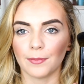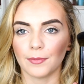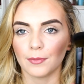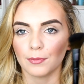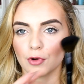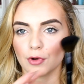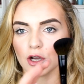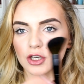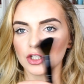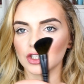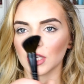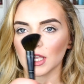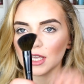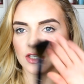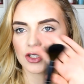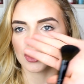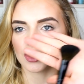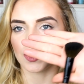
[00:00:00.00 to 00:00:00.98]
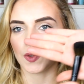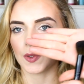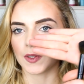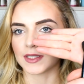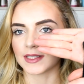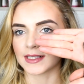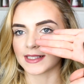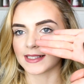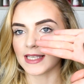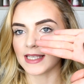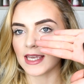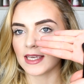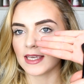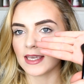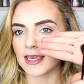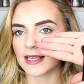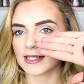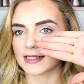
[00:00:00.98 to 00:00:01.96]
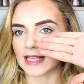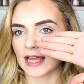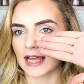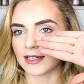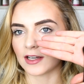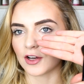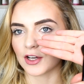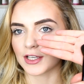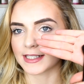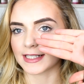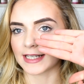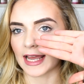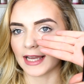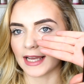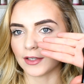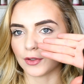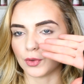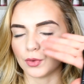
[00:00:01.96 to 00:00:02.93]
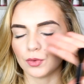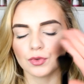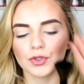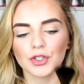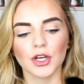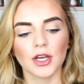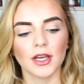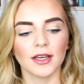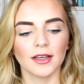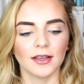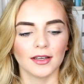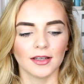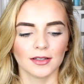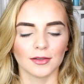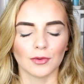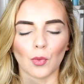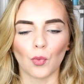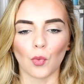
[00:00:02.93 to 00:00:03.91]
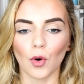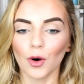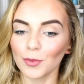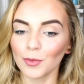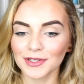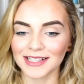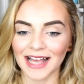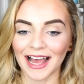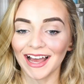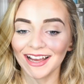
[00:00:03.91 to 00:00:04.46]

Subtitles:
brush. As you can see, it's nice and angled. What was that